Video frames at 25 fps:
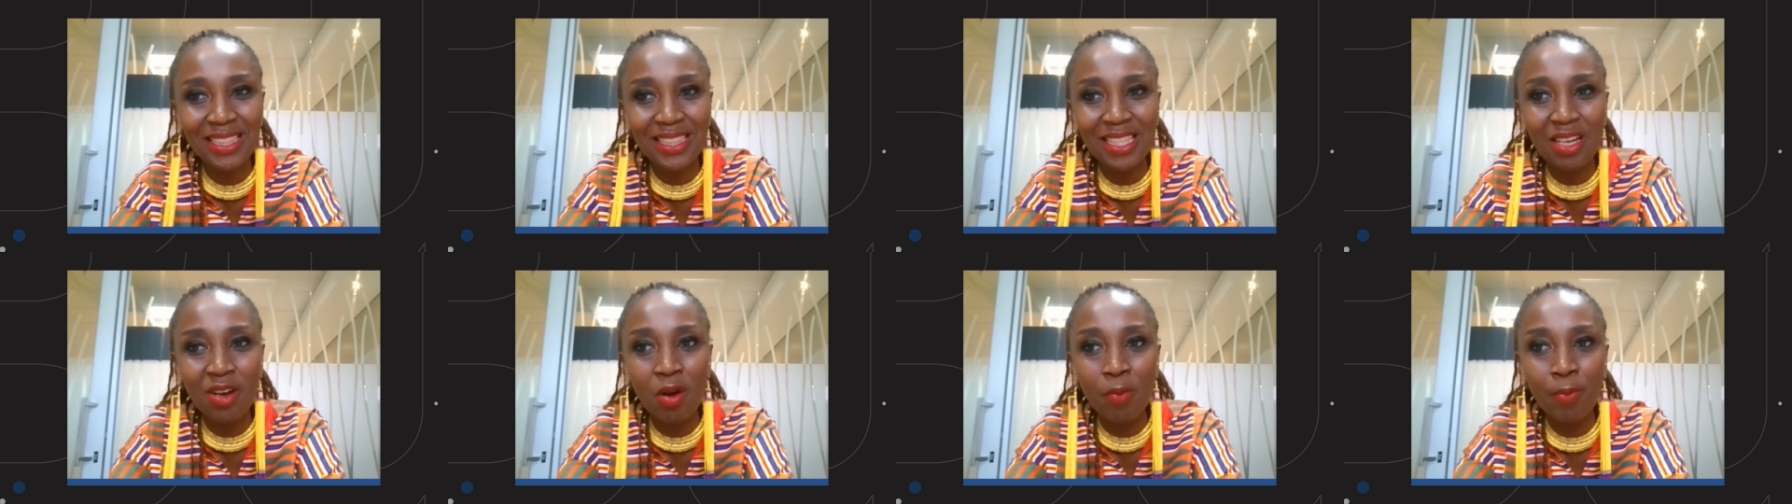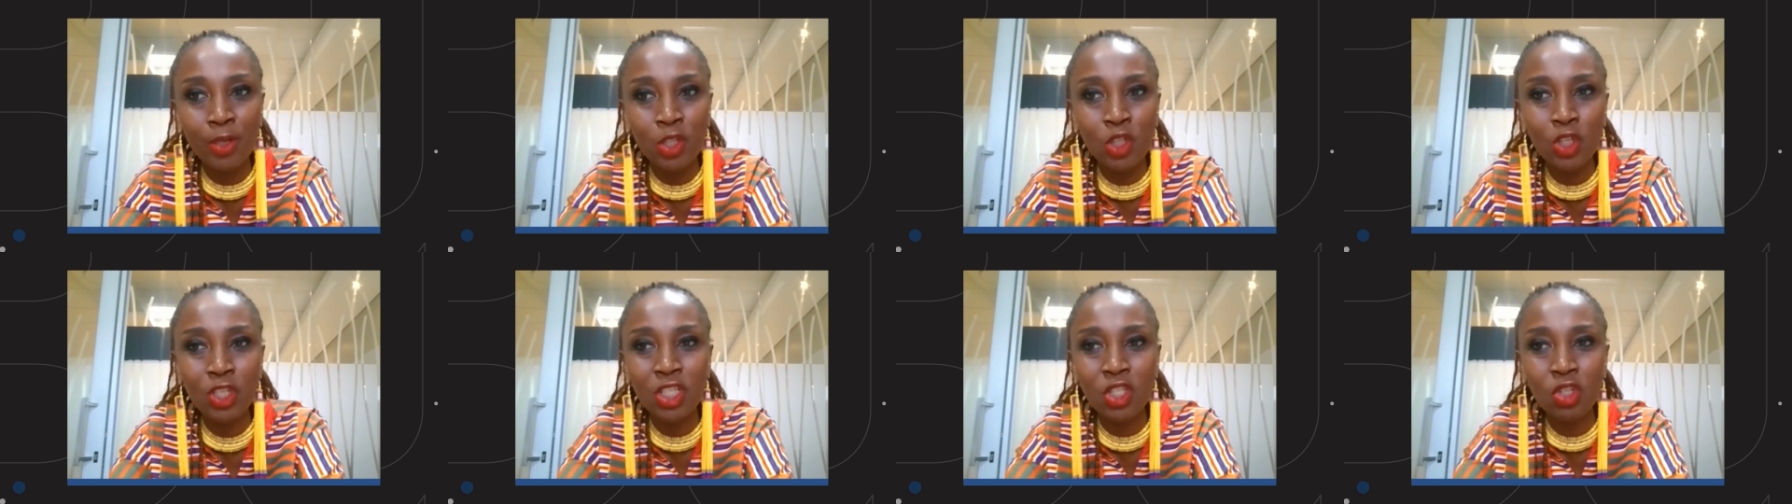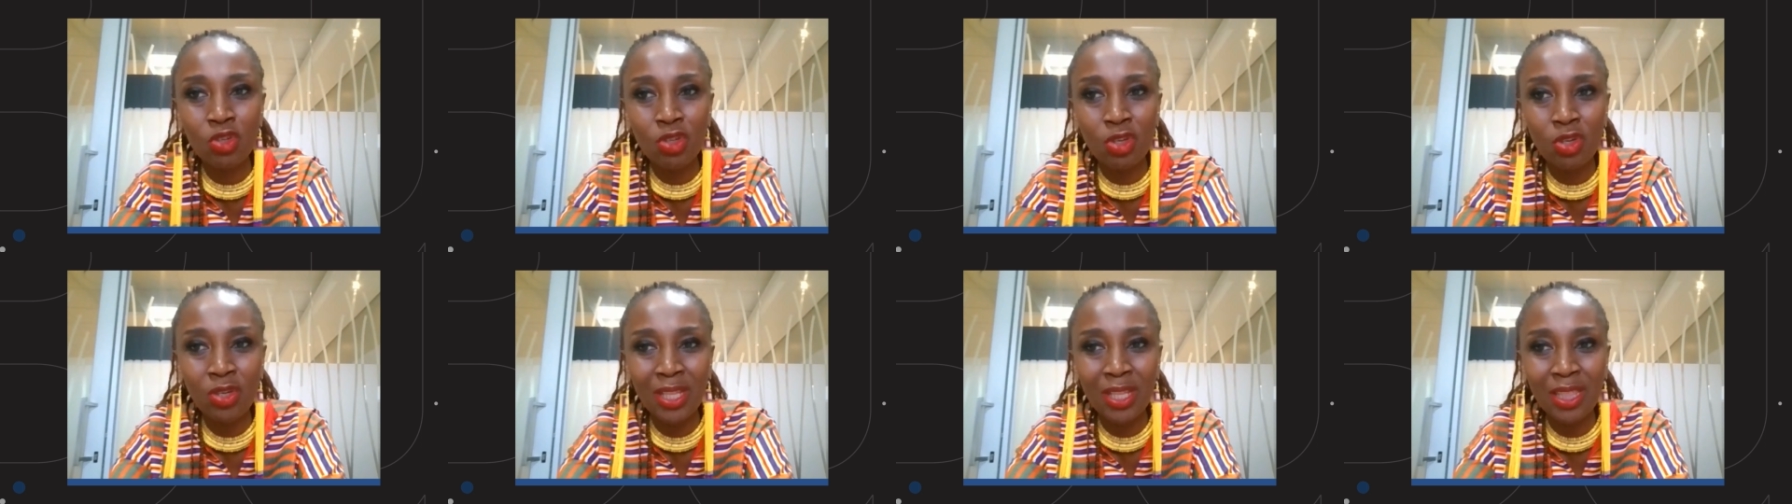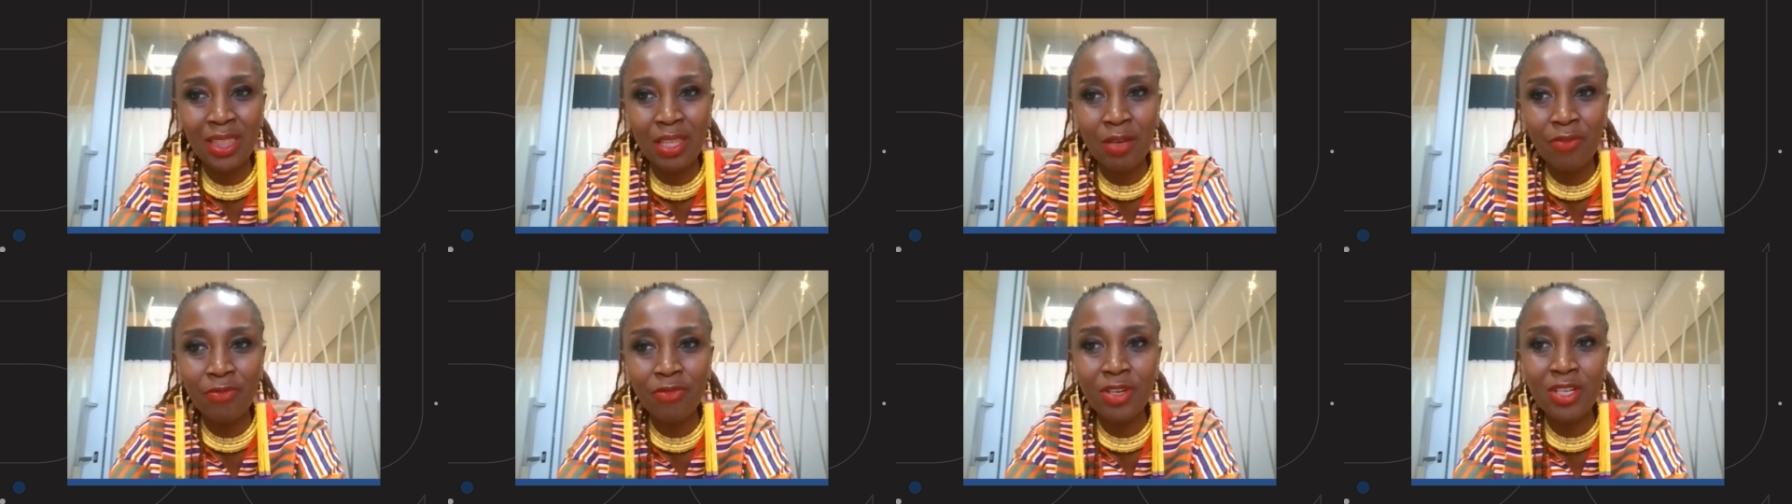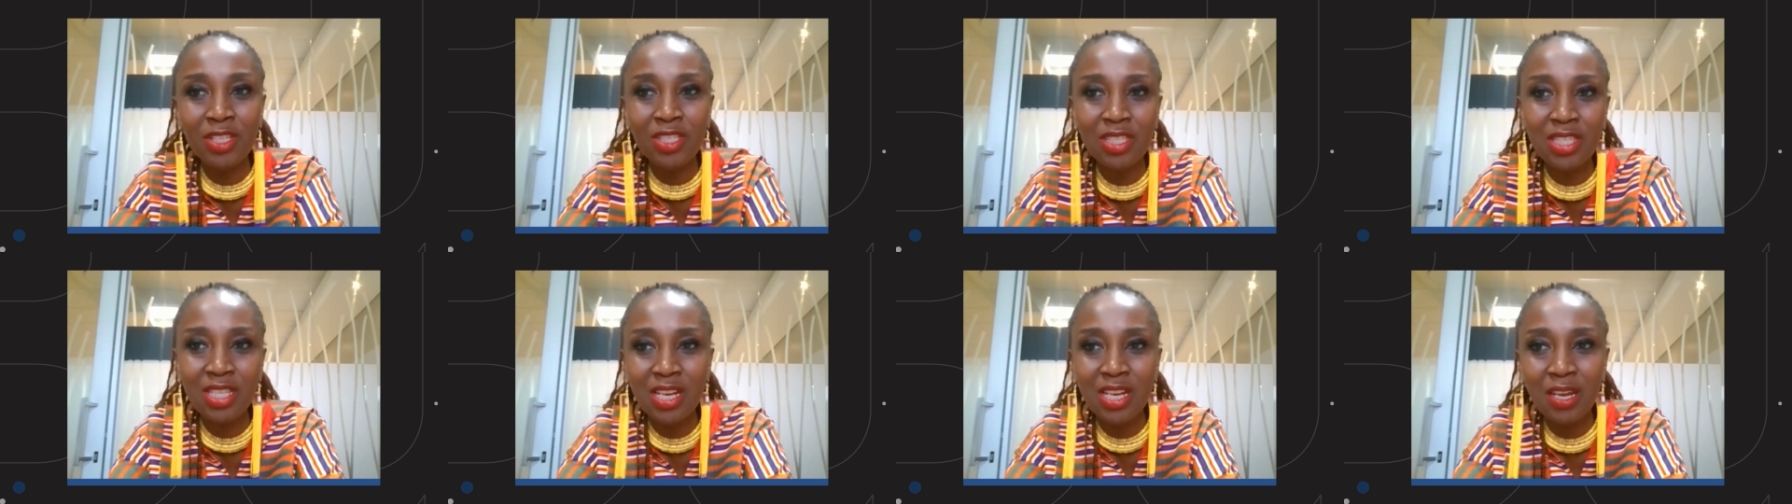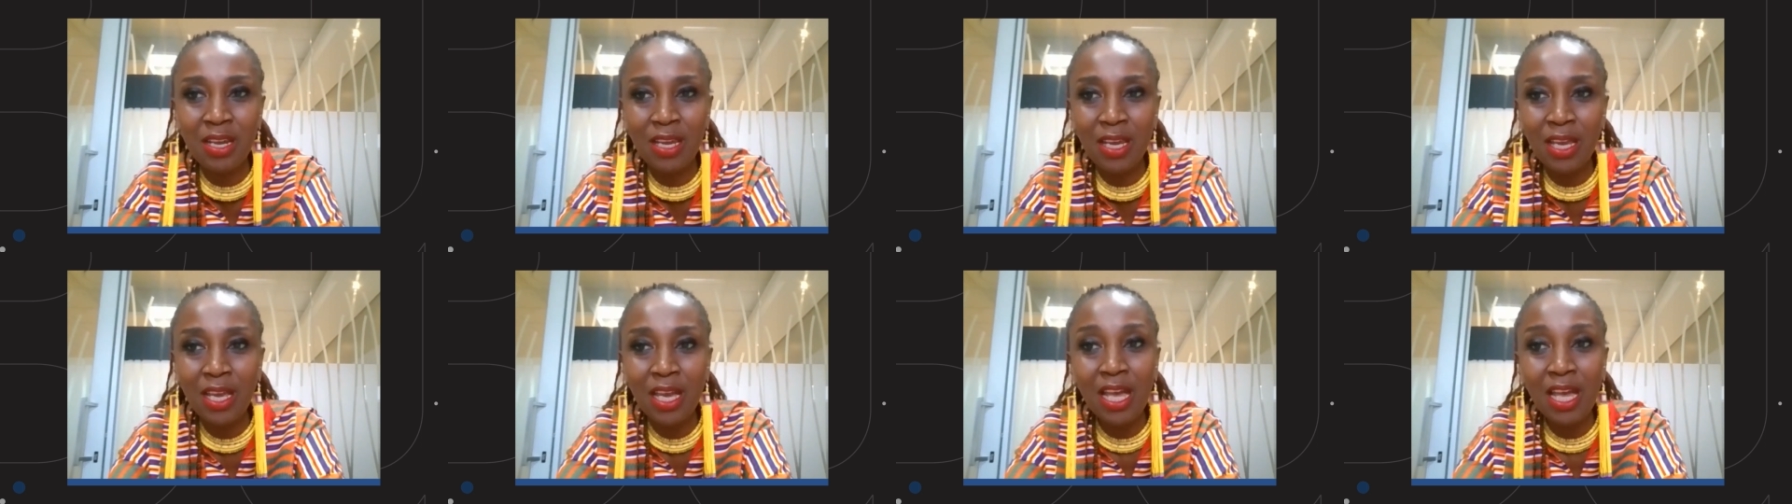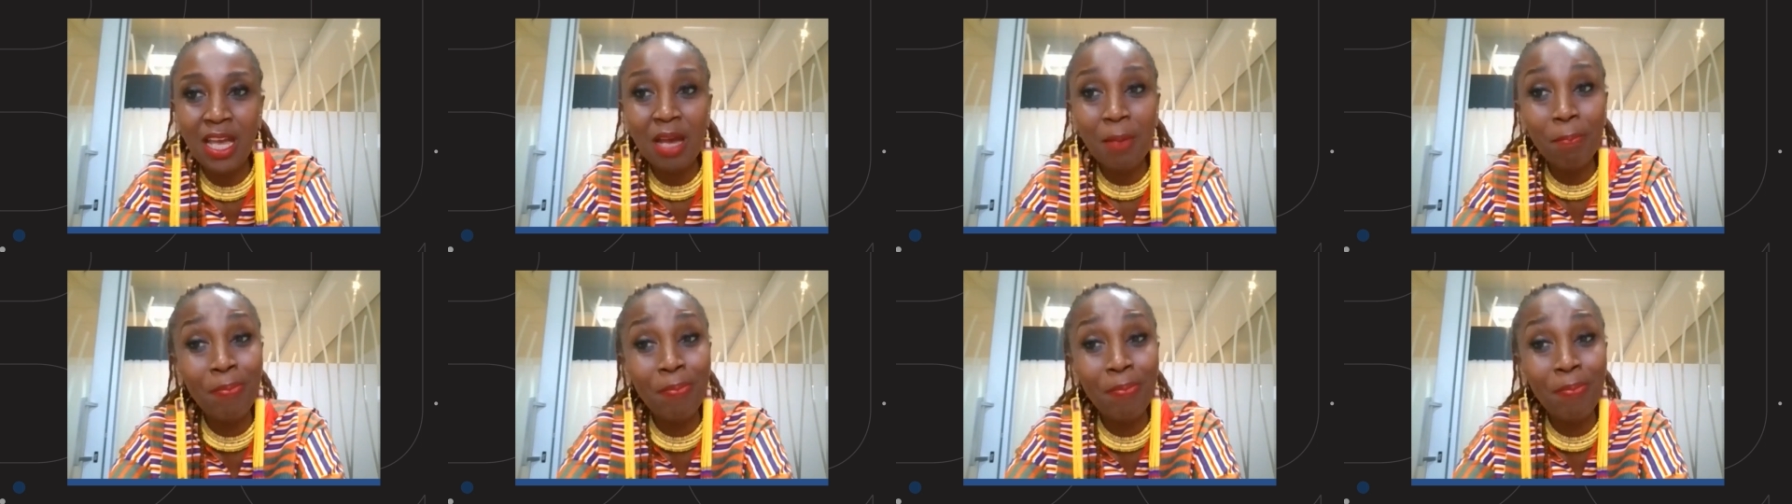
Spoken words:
get the opportunity to get the first 3